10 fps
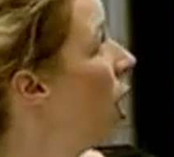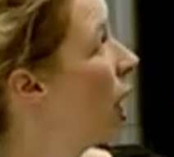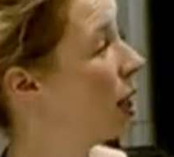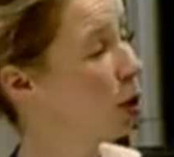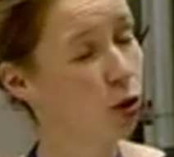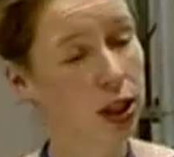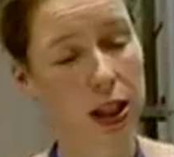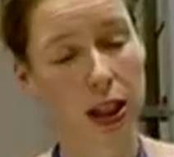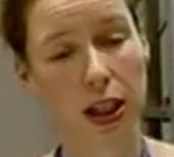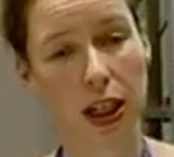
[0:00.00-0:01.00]
And
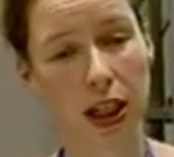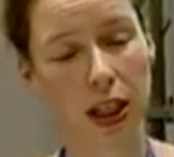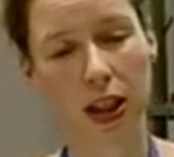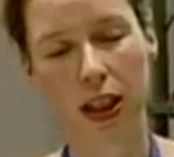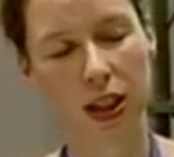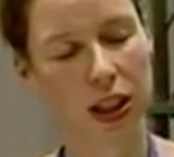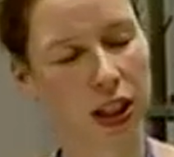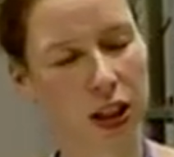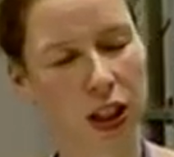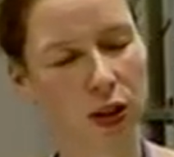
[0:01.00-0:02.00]
interestingly,
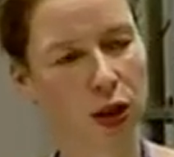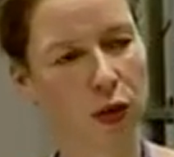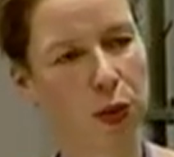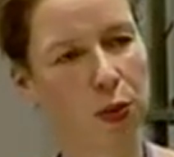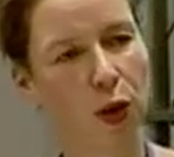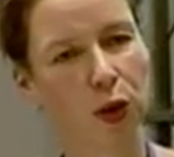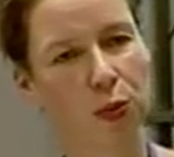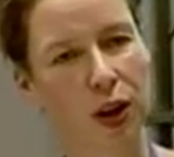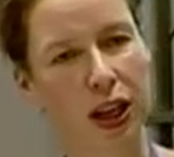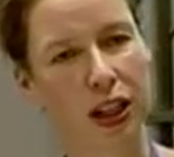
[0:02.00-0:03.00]
it's not a report
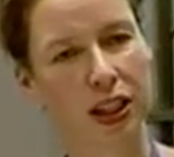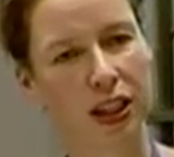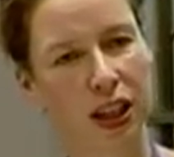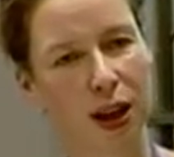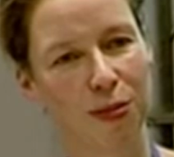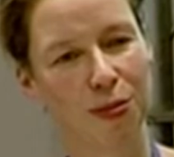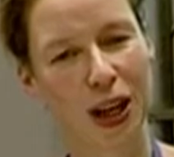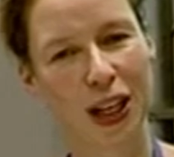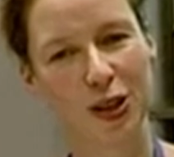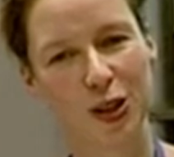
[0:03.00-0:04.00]
bias, and I'm
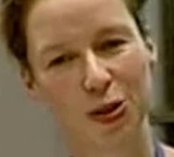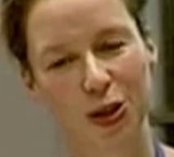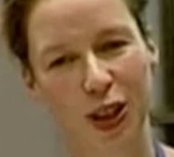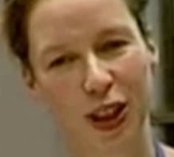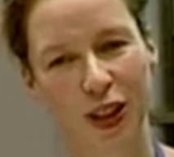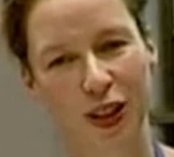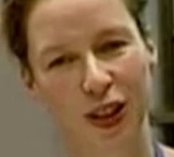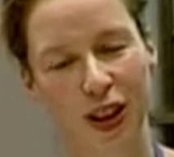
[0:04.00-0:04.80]
mainly using